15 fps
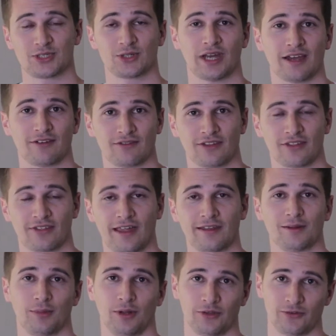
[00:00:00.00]
to have the
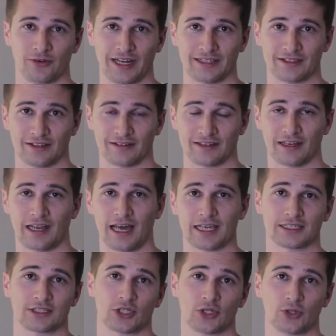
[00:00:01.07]
Thunderbolt RAID on the
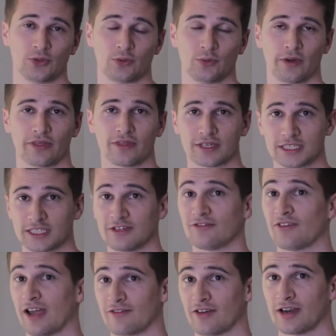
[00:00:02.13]
last shoot with the
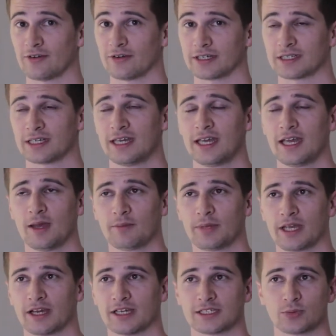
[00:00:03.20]
C500,
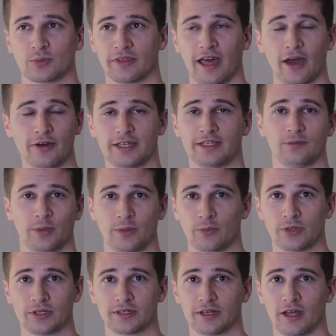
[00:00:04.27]
because without it, we
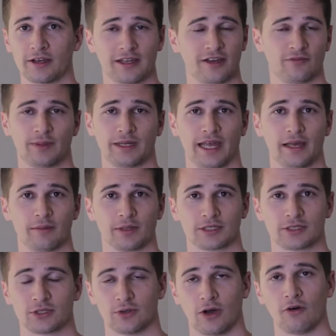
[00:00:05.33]
would not have been able
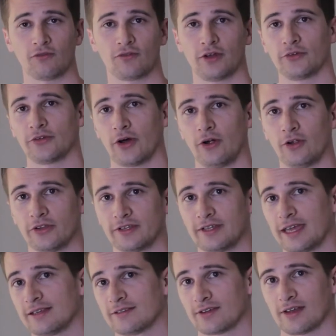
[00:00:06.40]
to offload all the
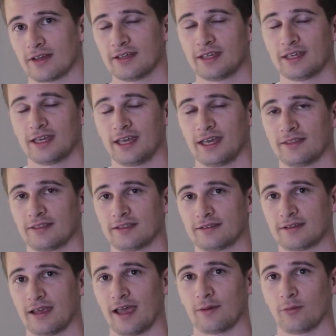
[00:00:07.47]
data in the
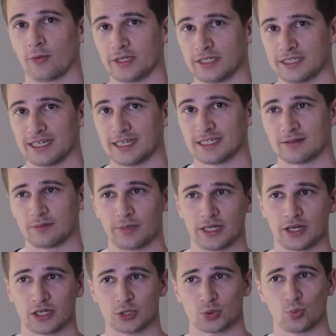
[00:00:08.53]
time we did,
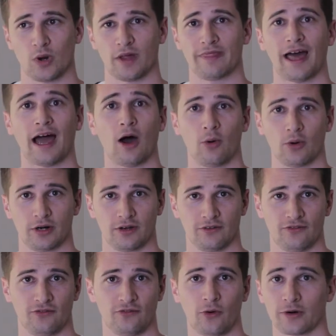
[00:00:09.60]
because 1 hour
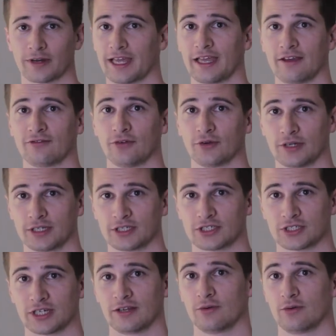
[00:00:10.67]
of 4K
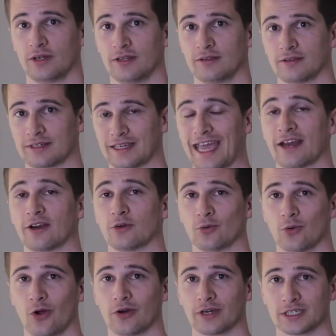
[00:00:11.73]
footage in Canon
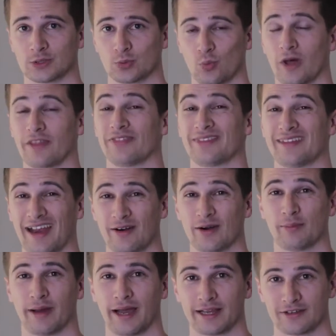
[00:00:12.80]
RAW is 1
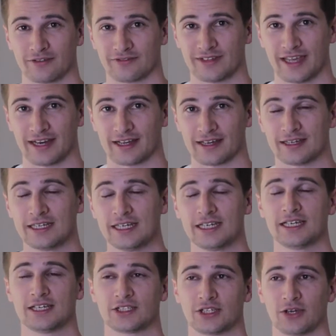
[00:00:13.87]
terabyte of data.
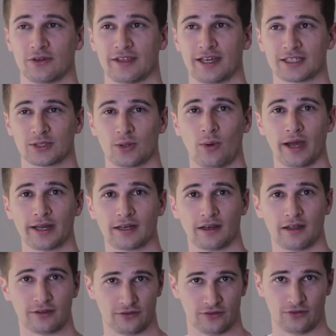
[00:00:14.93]
So there's quite a
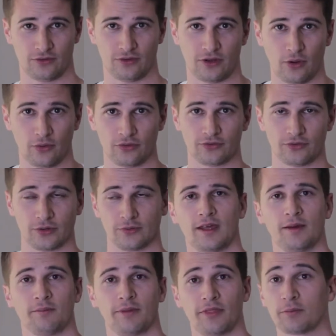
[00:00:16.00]
lot to go through.
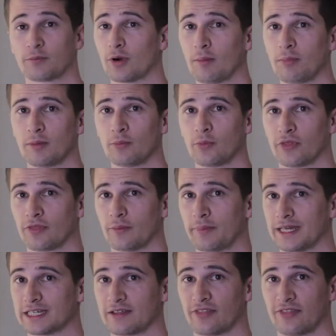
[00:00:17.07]
But the problem with the
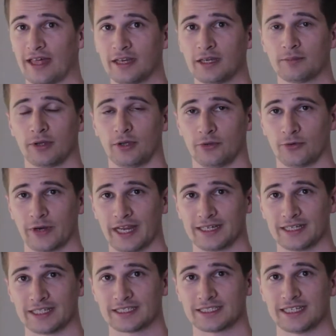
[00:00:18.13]
big Thunderbolt
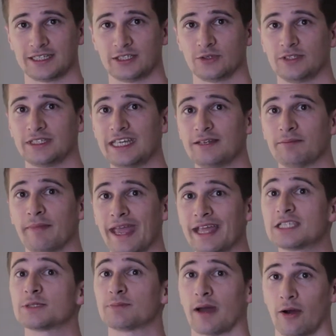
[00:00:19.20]
RAID is that you need
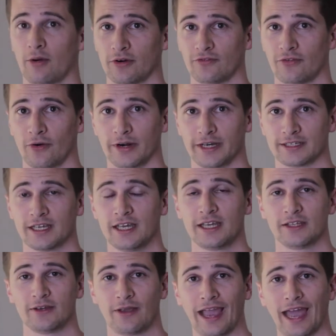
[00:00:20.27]
mains power for it.
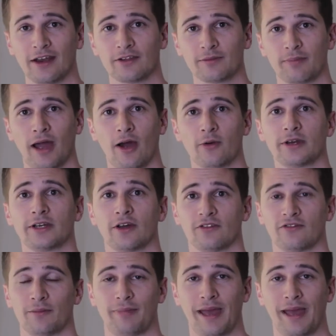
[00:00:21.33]
You cannot power it off a